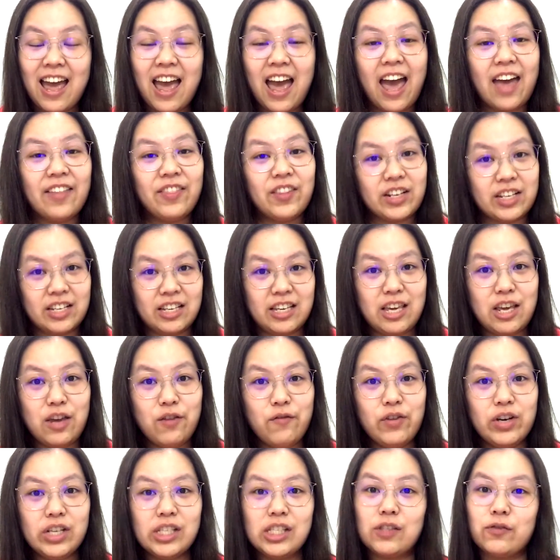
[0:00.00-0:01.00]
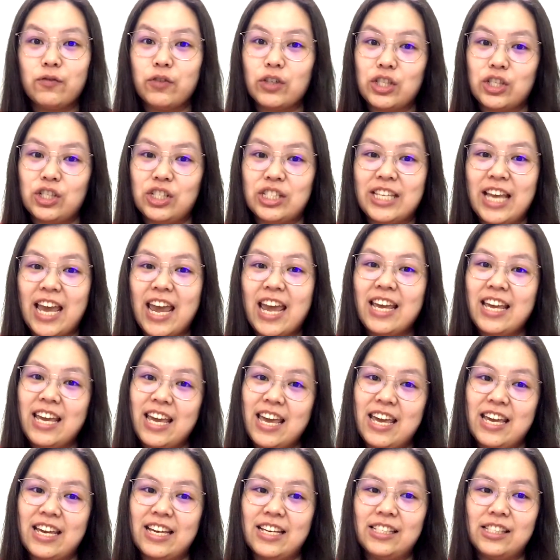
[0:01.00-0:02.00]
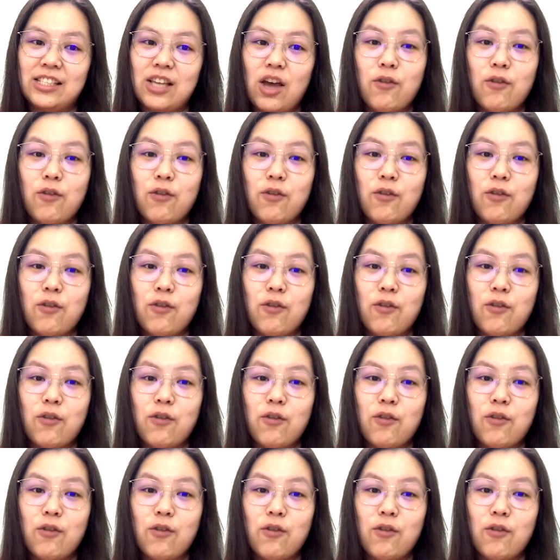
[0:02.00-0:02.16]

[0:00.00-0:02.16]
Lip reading: And the key verse for today is